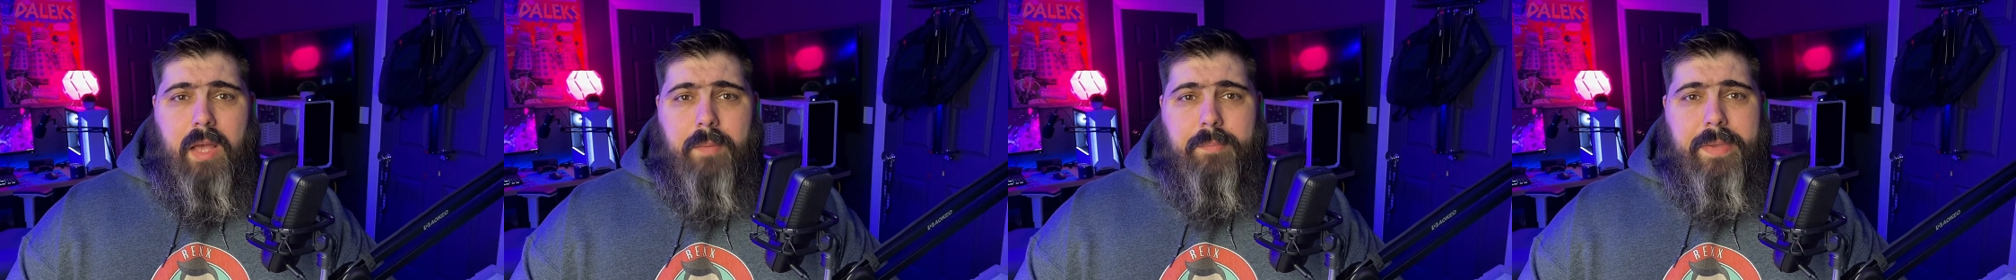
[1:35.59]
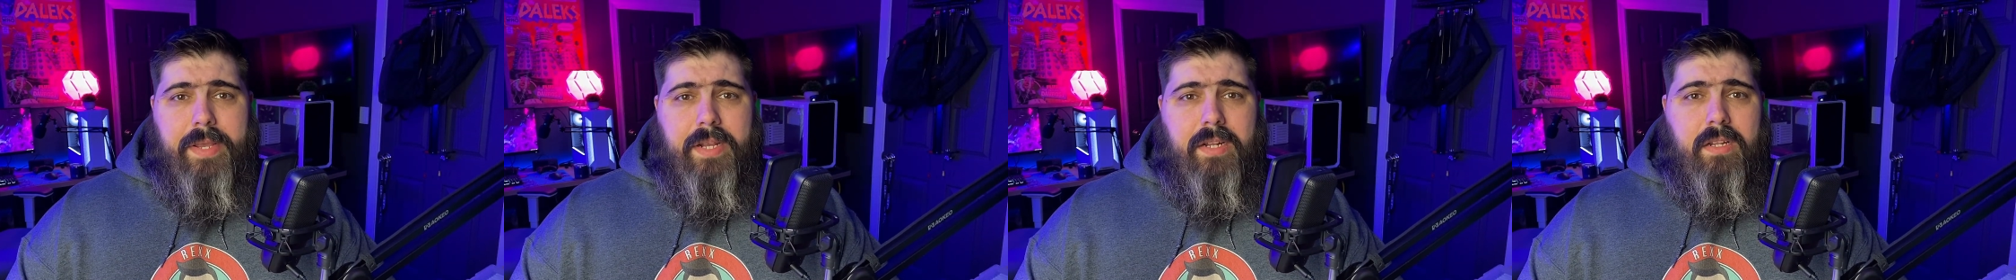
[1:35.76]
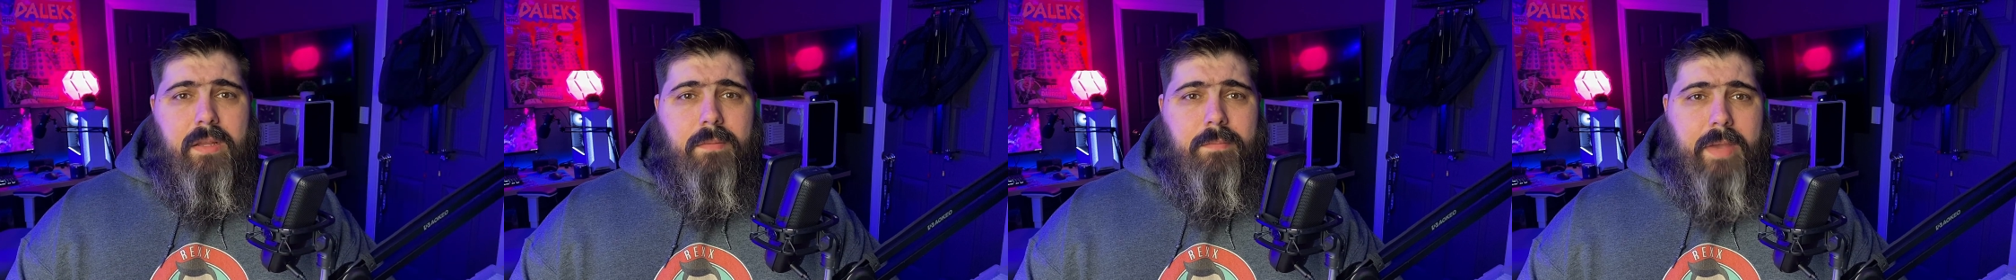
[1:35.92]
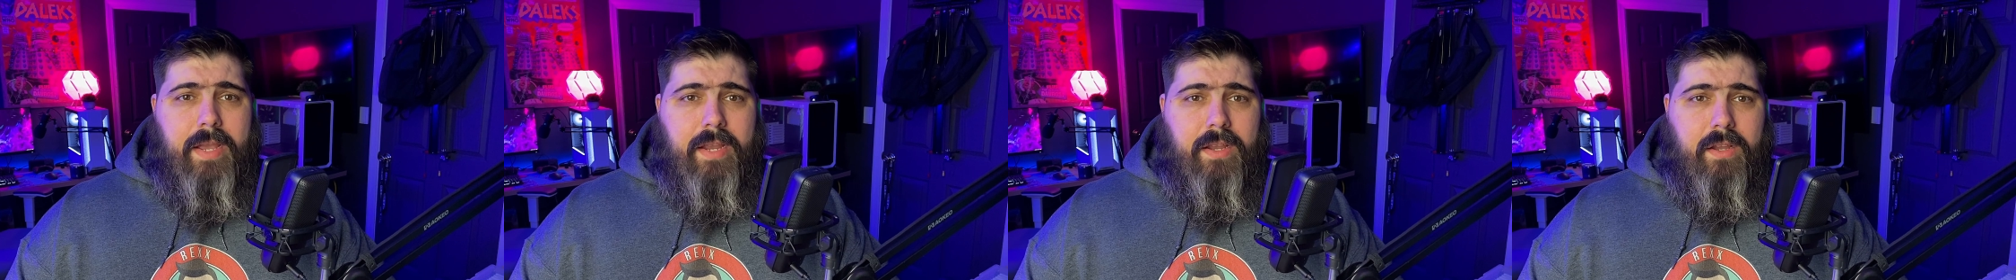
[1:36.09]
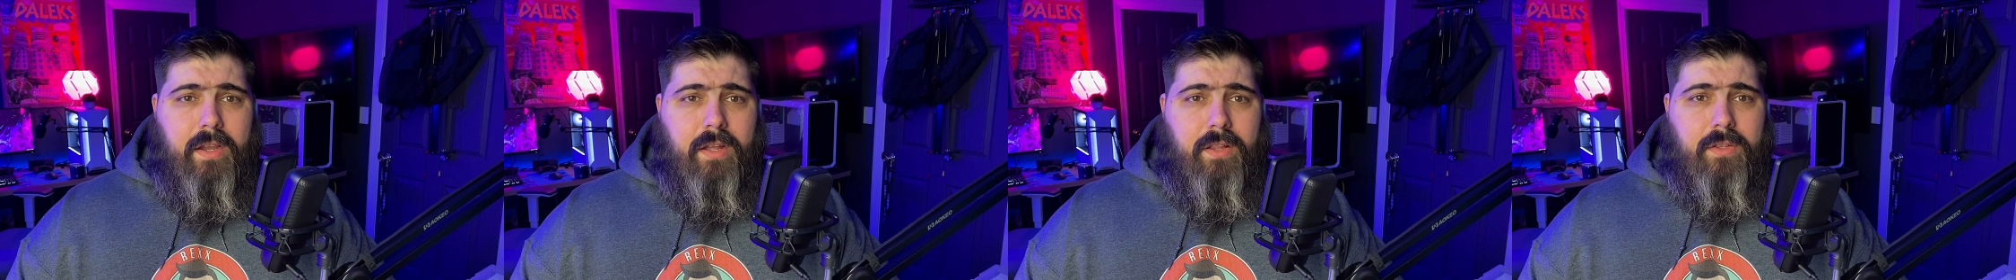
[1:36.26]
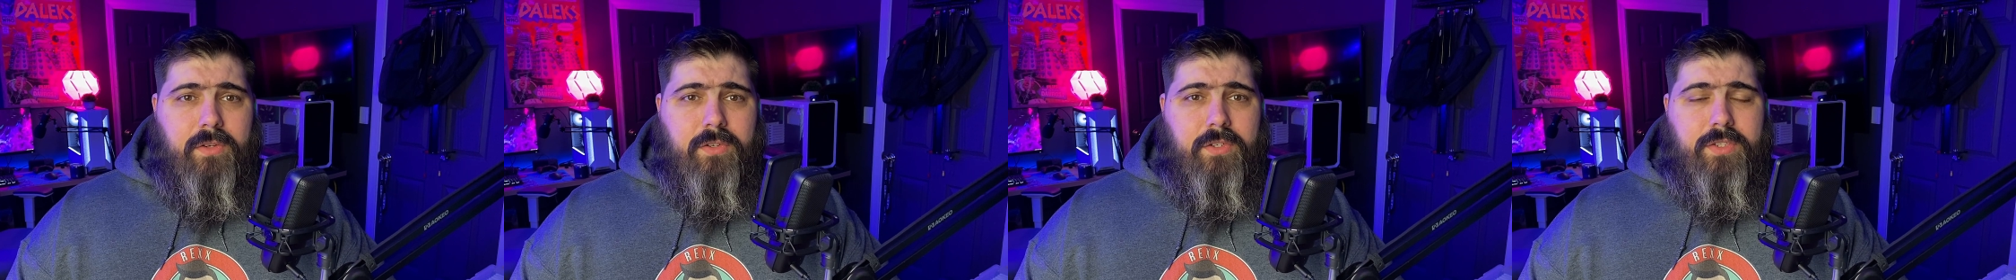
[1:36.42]
picked up my
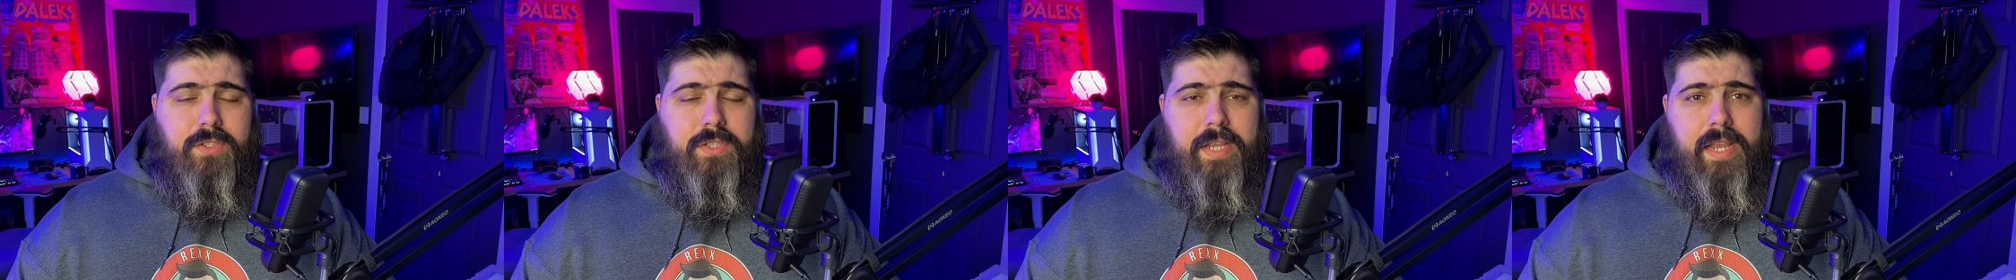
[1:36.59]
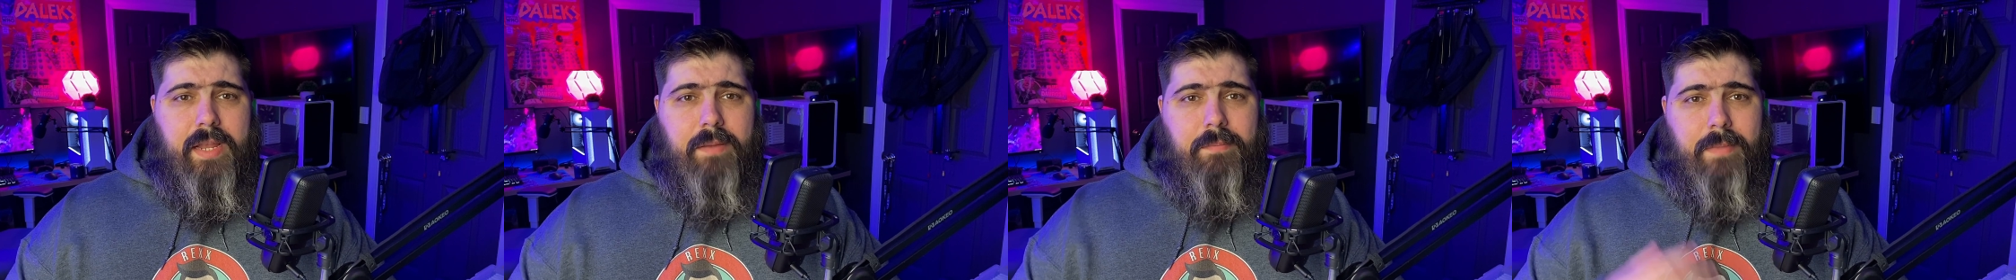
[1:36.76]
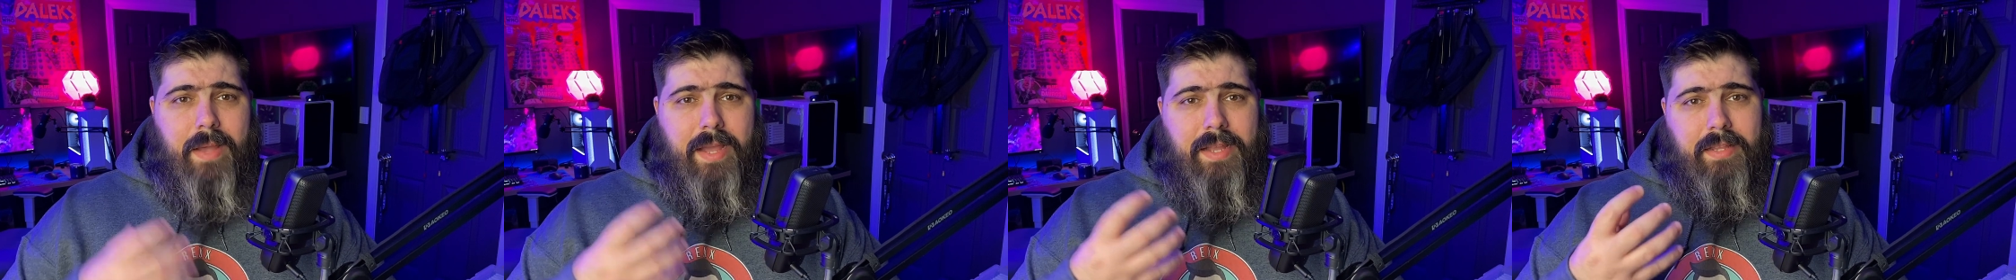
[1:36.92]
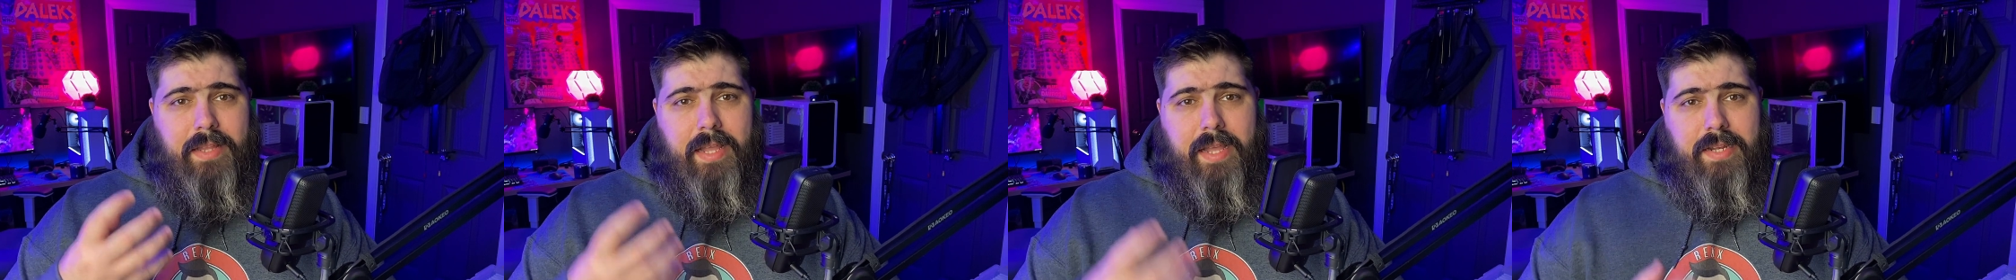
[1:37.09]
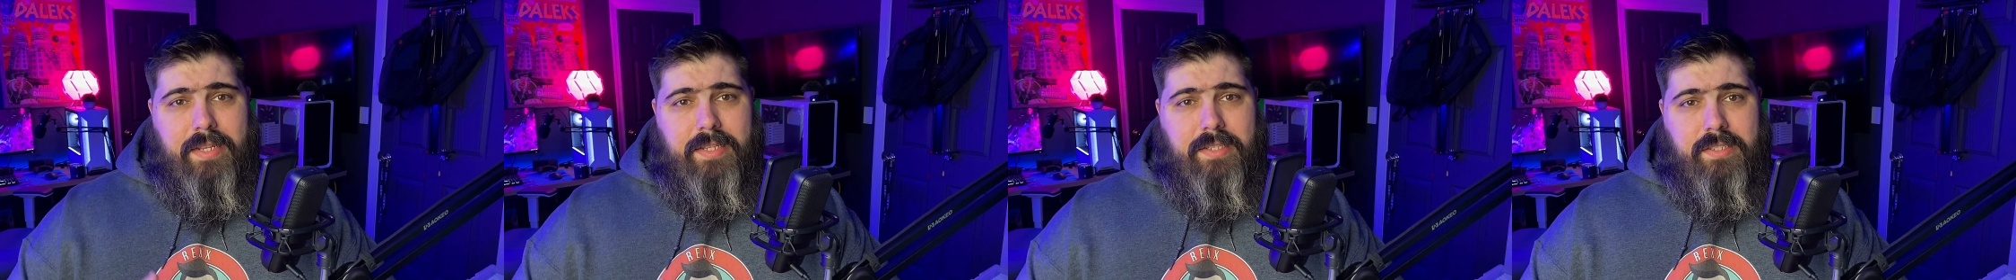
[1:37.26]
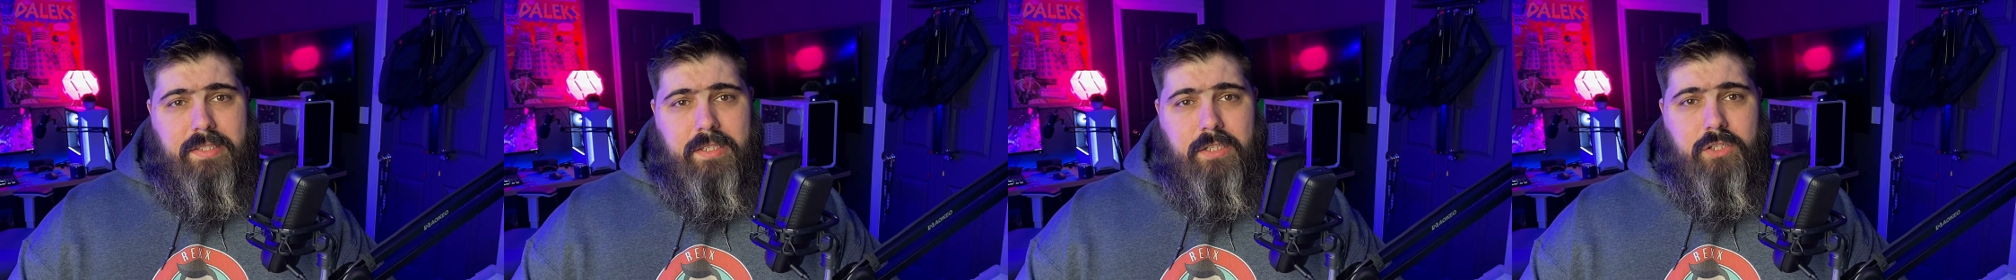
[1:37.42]
colors in my
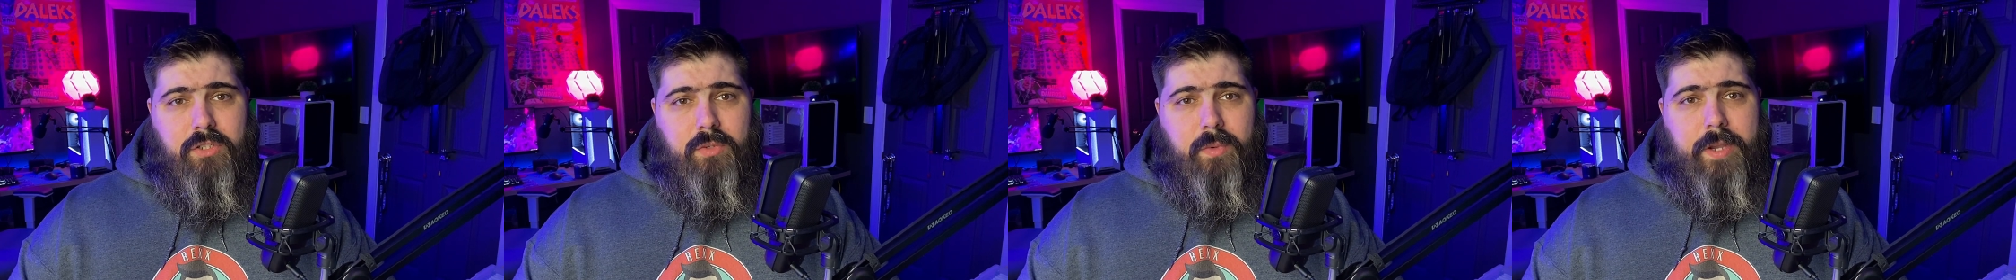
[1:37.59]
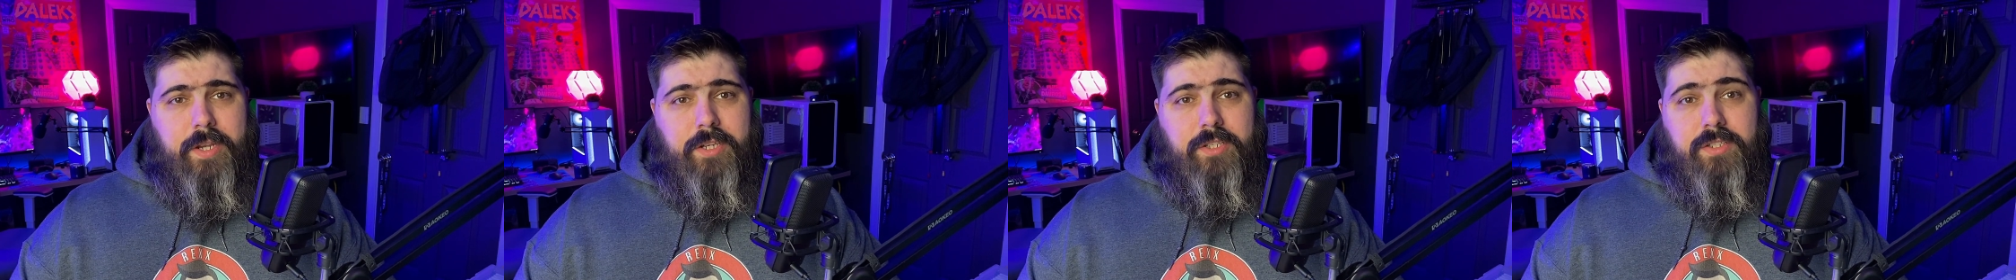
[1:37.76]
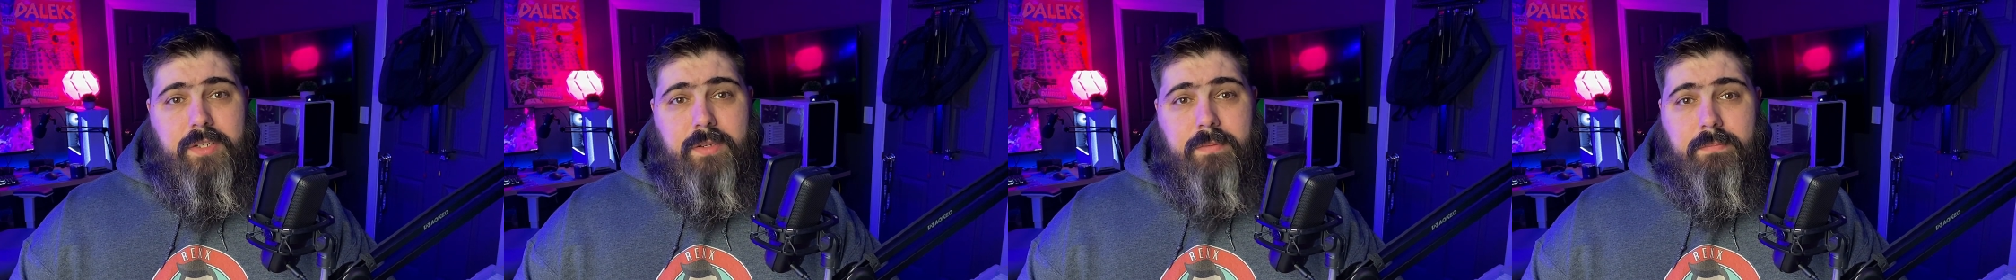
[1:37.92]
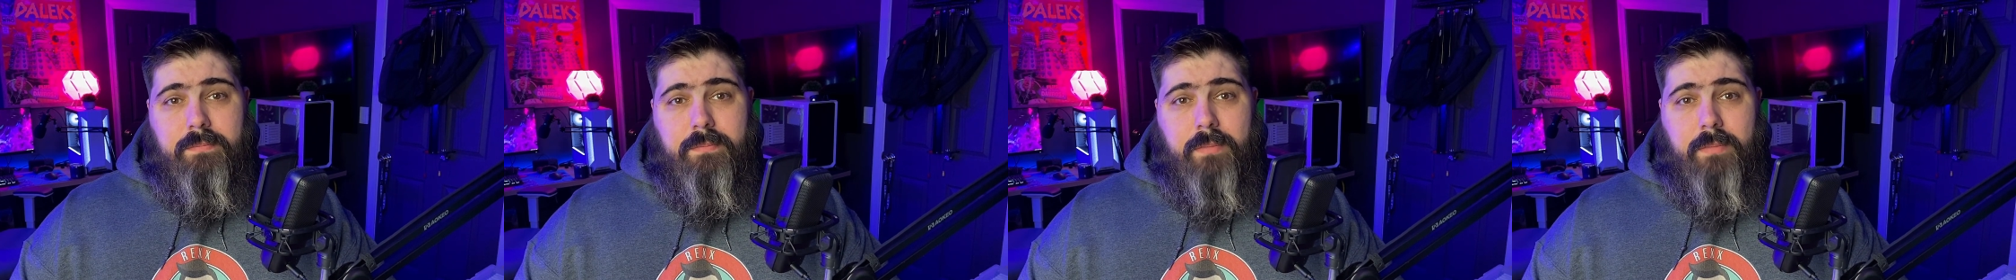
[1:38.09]
lighting situation